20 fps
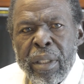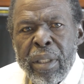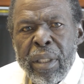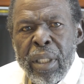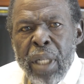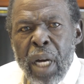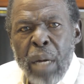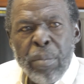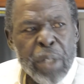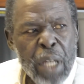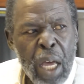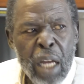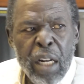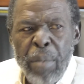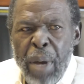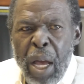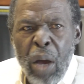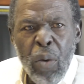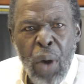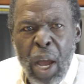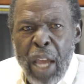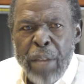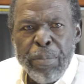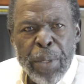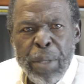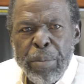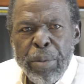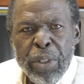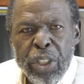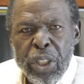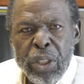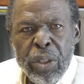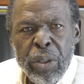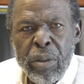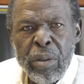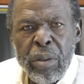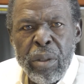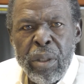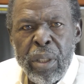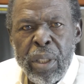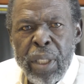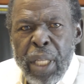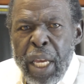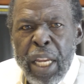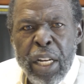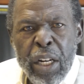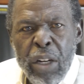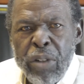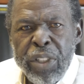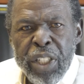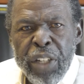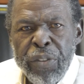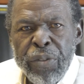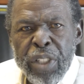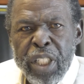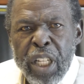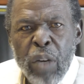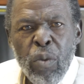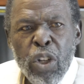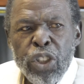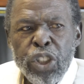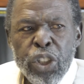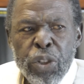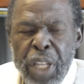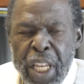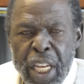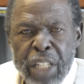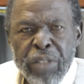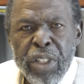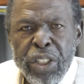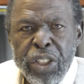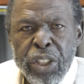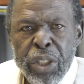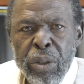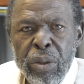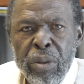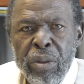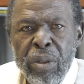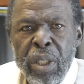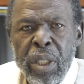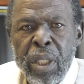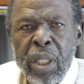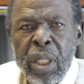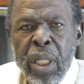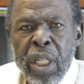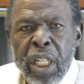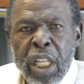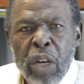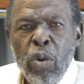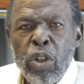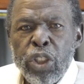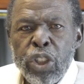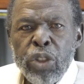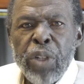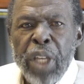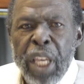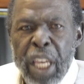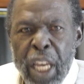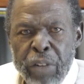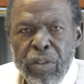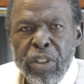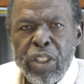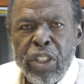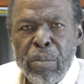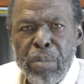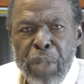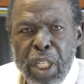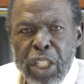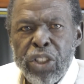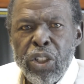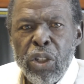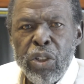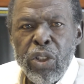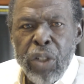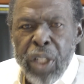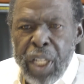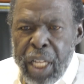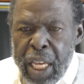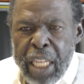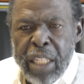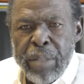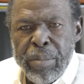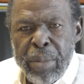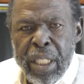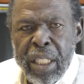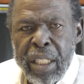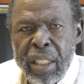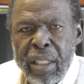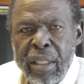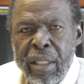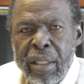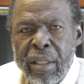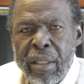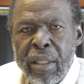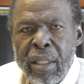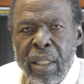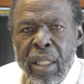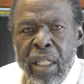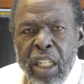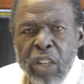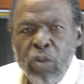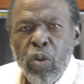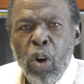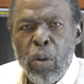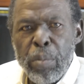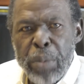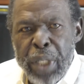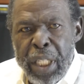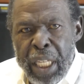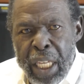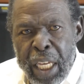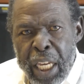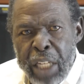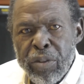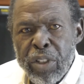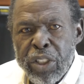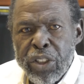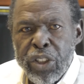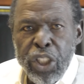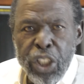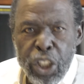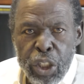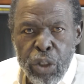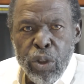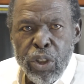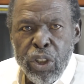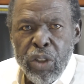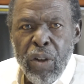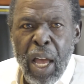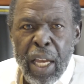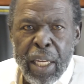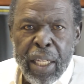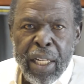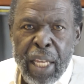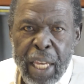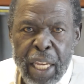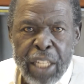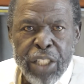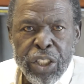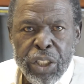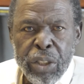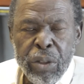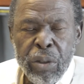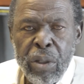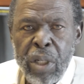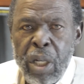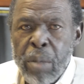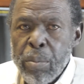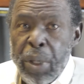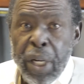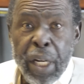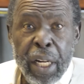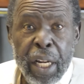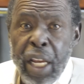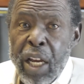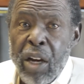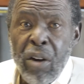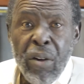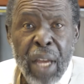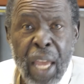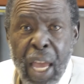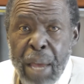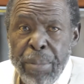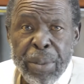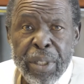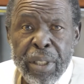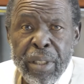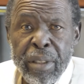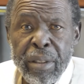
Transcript: I'm talking about white people too. They ain't no different. They want you ignorant too. They want you ignorant to me so you can hate me. They want me ignorant to you so I can hate you. But it ain't gonna happen,